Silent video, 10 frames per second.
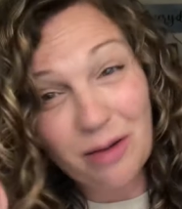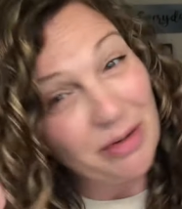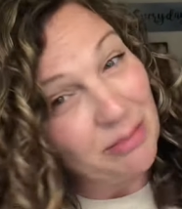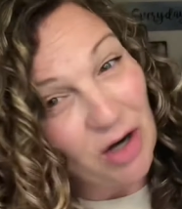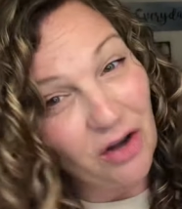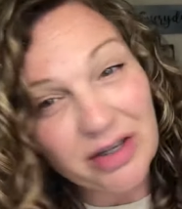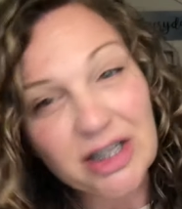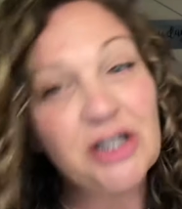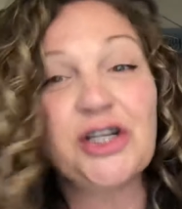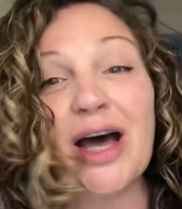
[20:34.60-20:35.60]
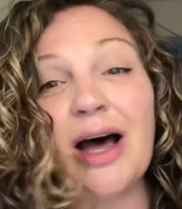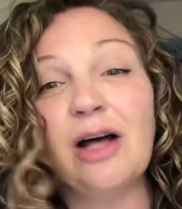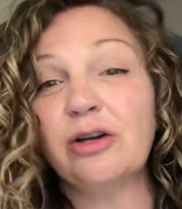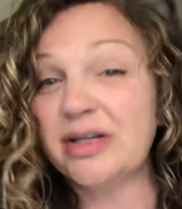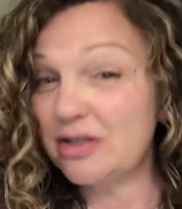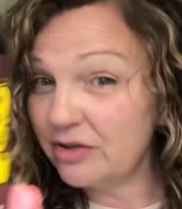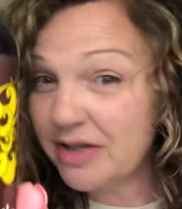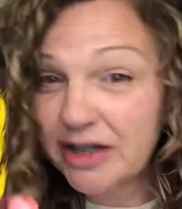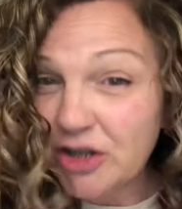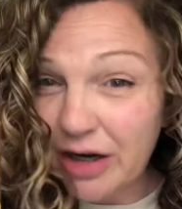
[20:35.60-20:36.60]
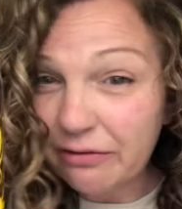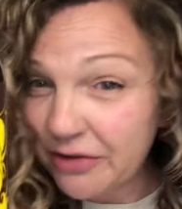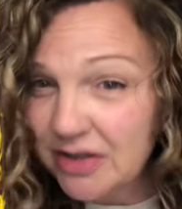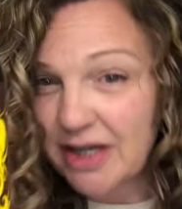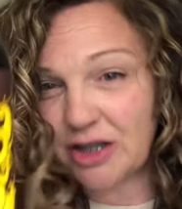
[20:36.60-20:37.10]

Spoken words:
but I'm calling it a gel because it looks like a gel, feels like a